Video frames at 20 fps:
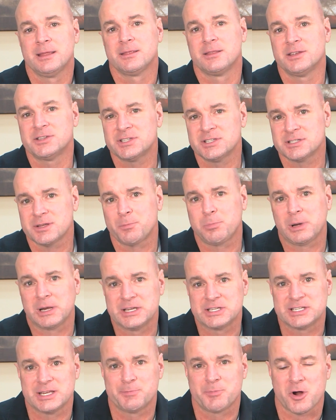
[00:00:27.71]
This is a
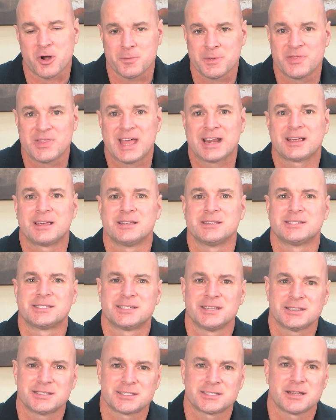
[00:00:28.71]
police department that
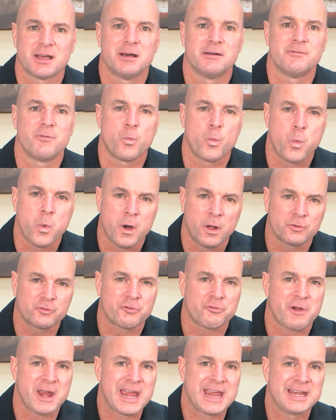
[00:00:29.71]
consists of
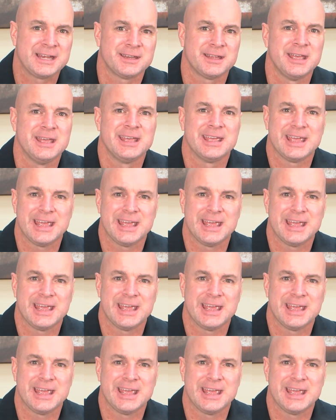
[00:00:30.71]
well-trained,